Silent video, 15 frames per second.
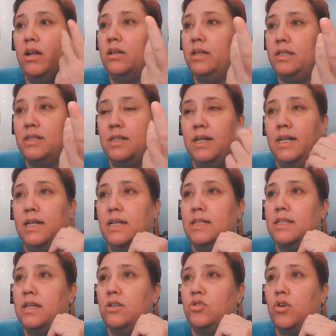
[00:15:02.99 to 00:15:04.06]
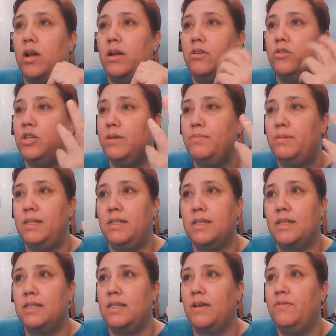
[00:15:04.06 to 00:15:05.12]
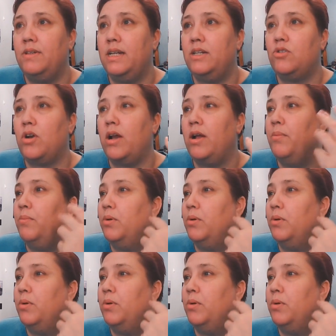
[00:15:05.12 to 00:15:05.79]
It's a 99-cent trial. Gemsy's a 7-day trial.